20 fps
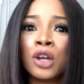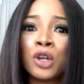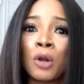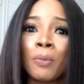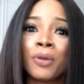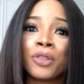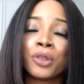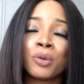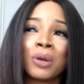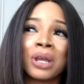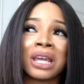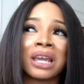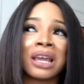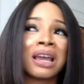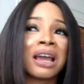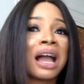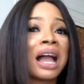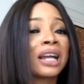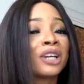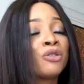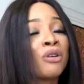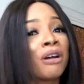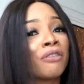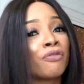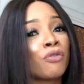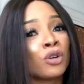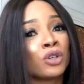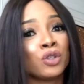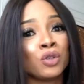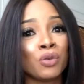Number 3, I cannot
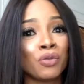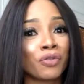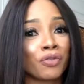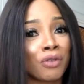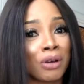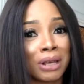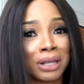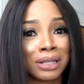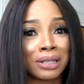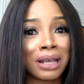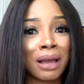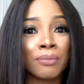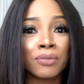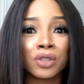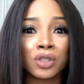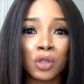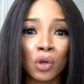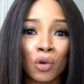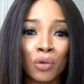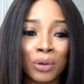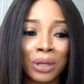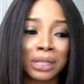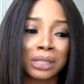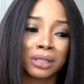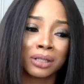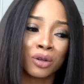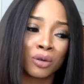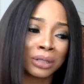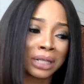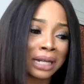afford new friends. I'm sorry,
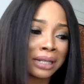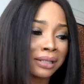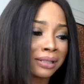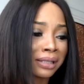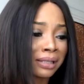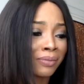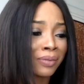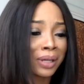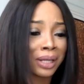still under the same